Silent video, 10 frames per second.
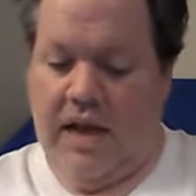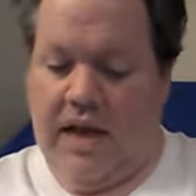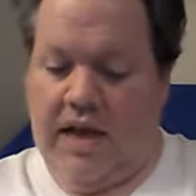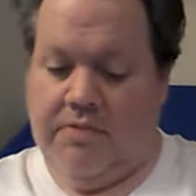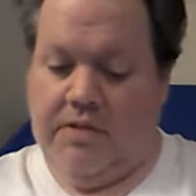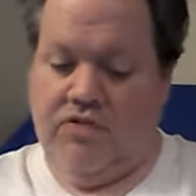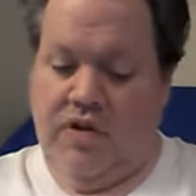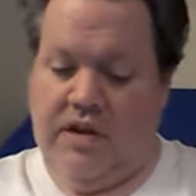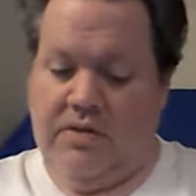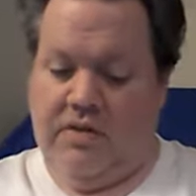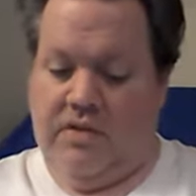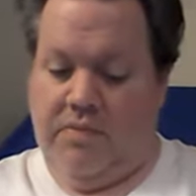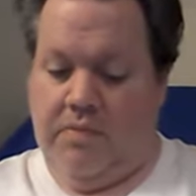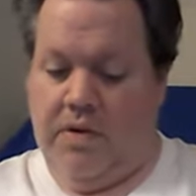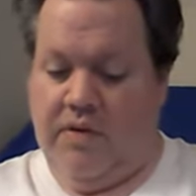has been trying to
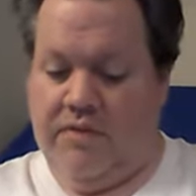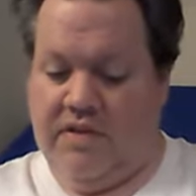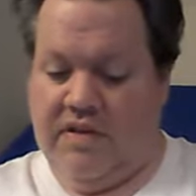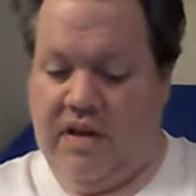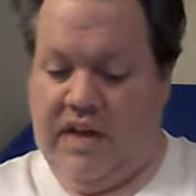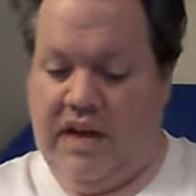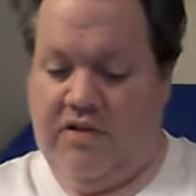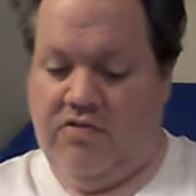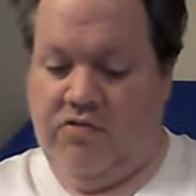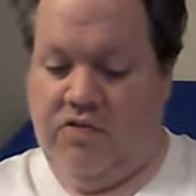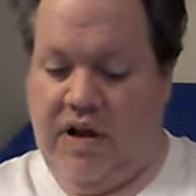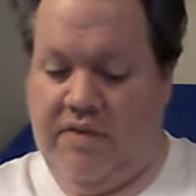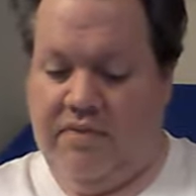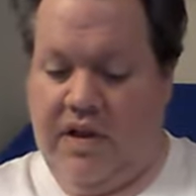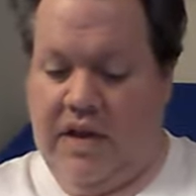move the stuck
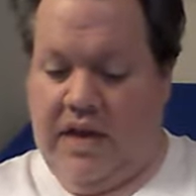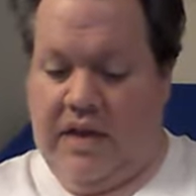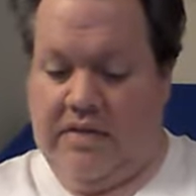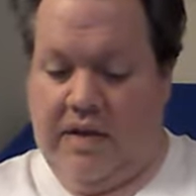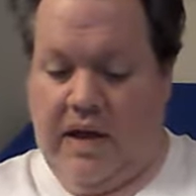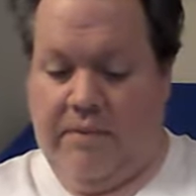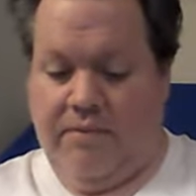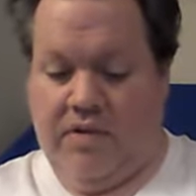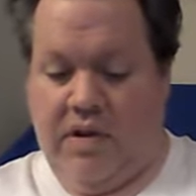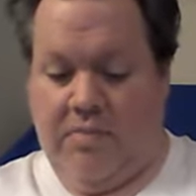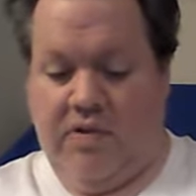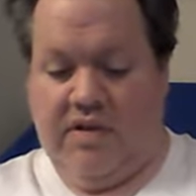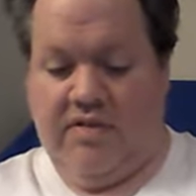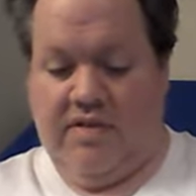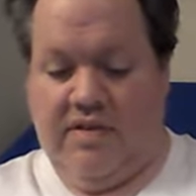aircraft in time for
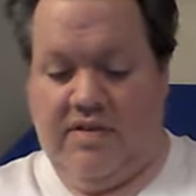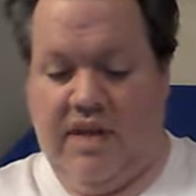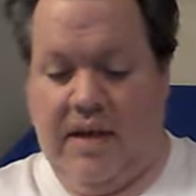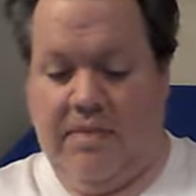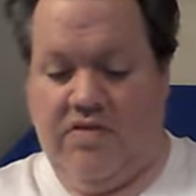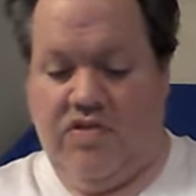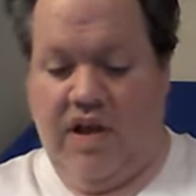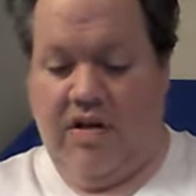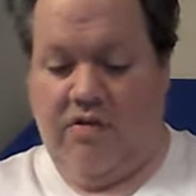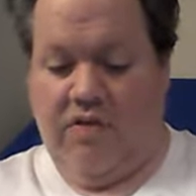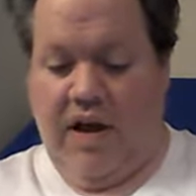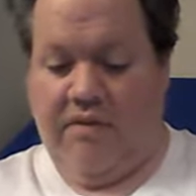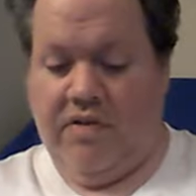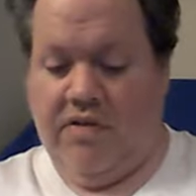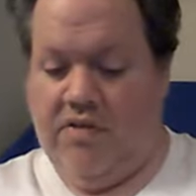Demarest's damaged
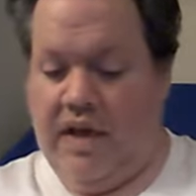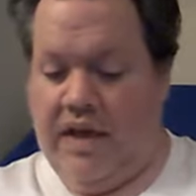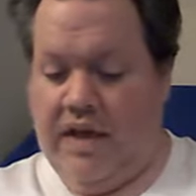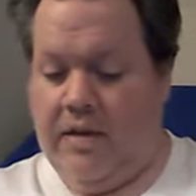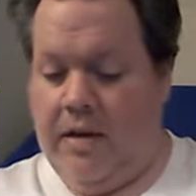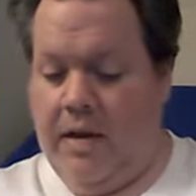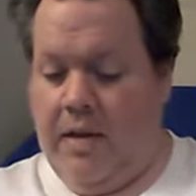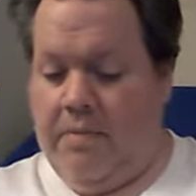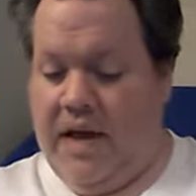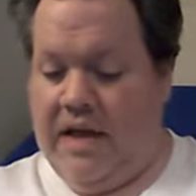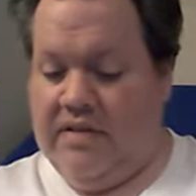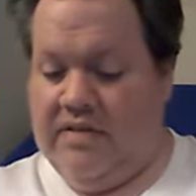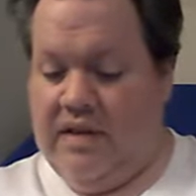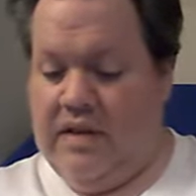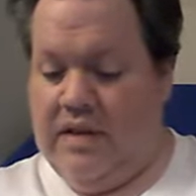aircraft to land. By
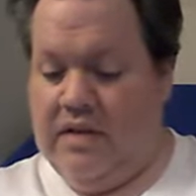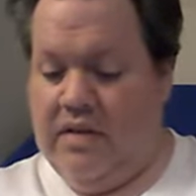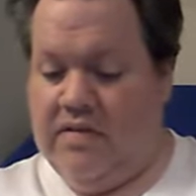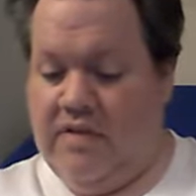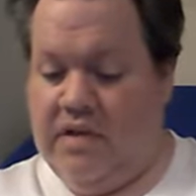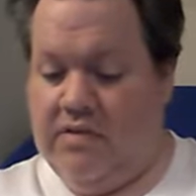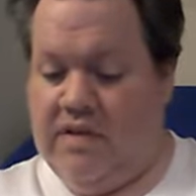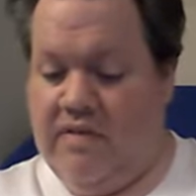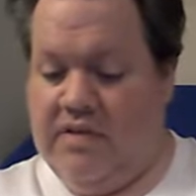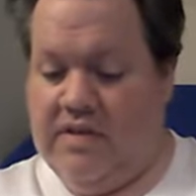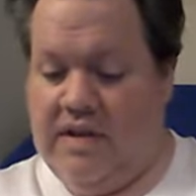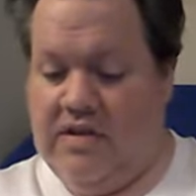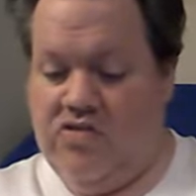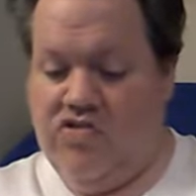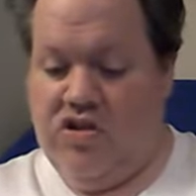exceeding the seven oh seven's
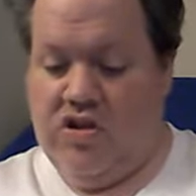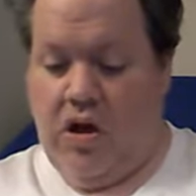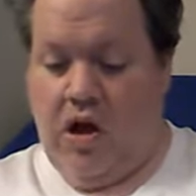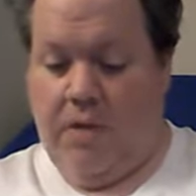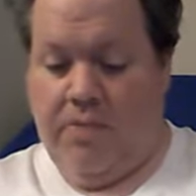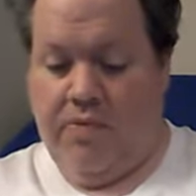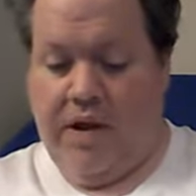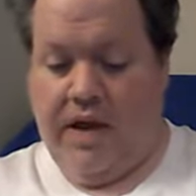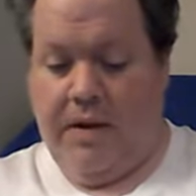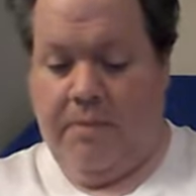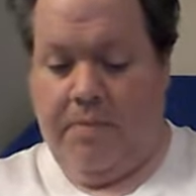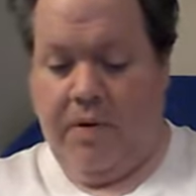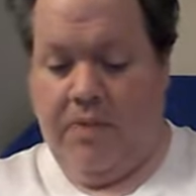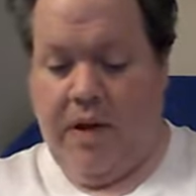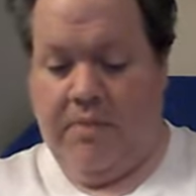engine operating
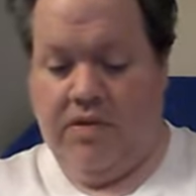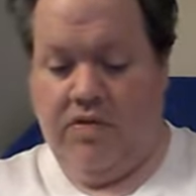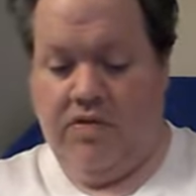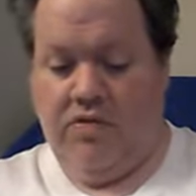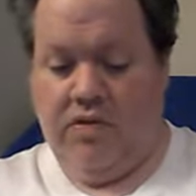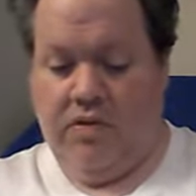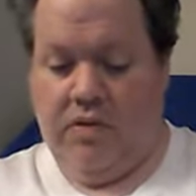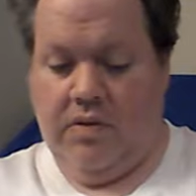parameters,